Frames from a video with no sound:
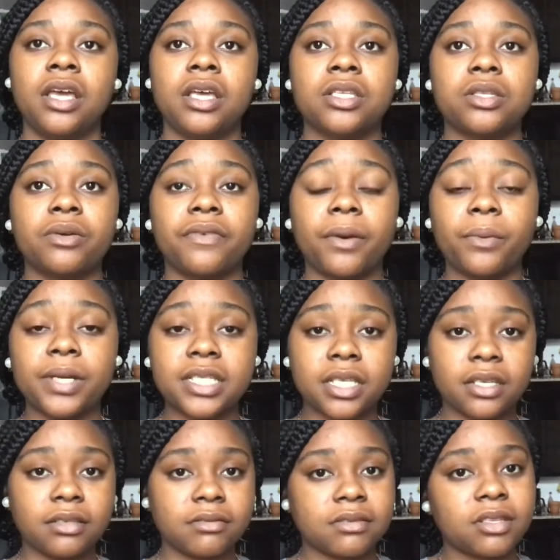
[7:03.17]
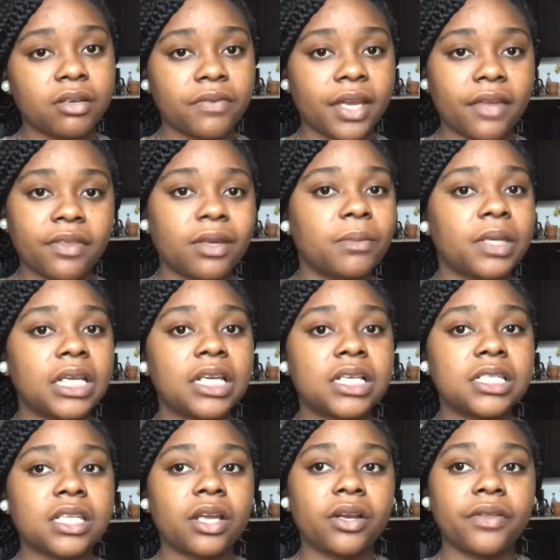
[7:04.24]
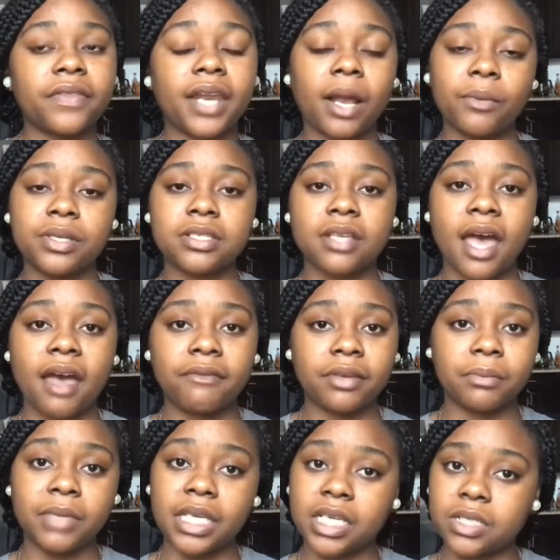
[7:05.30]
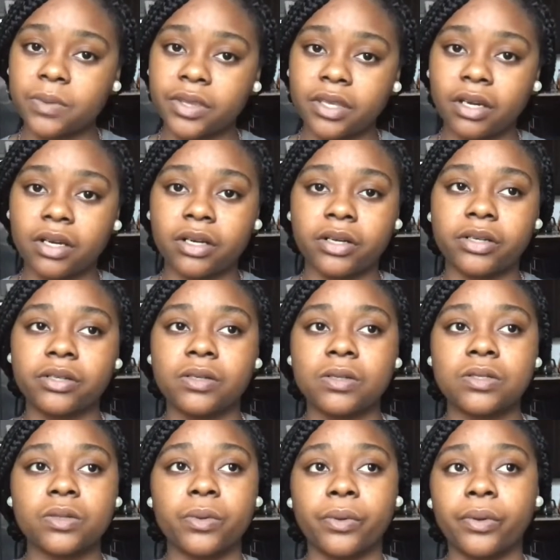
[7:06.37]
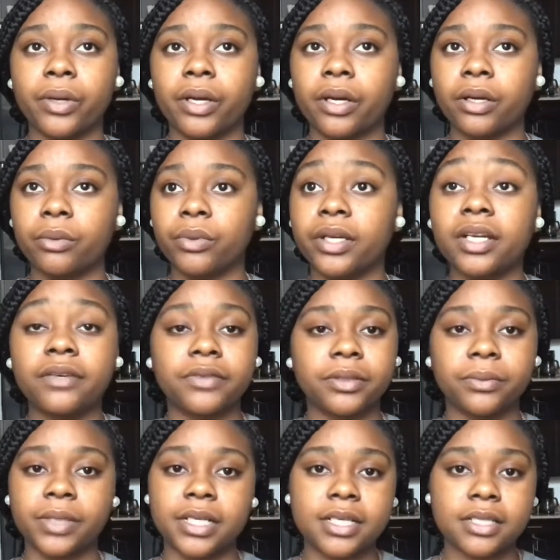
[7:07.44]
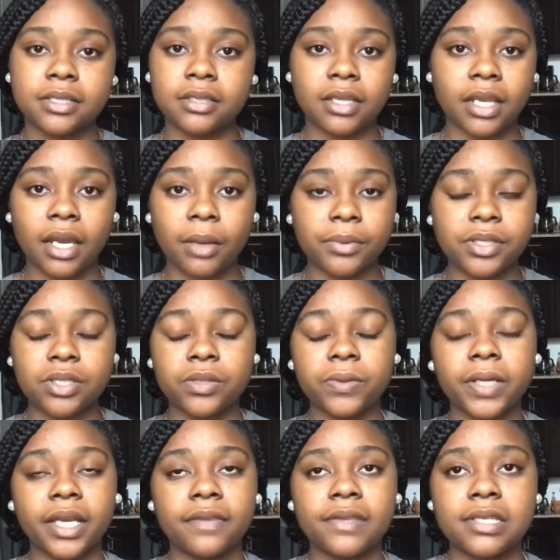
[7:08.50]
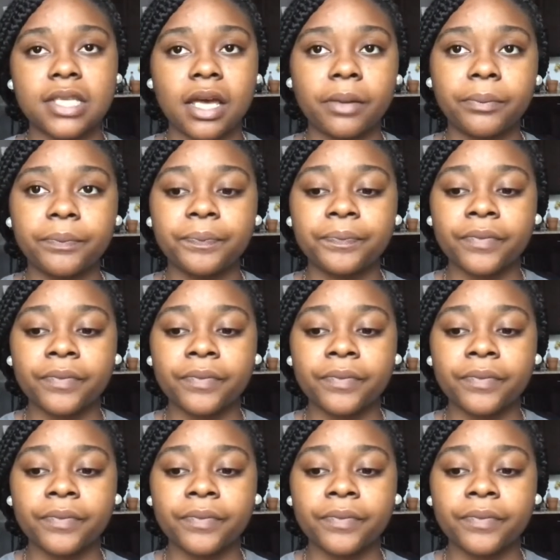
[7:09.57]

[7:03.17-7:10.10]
So if I wasn't serving at the community center, then I was having meetings with young girls or whatever it was that I was doing at the time.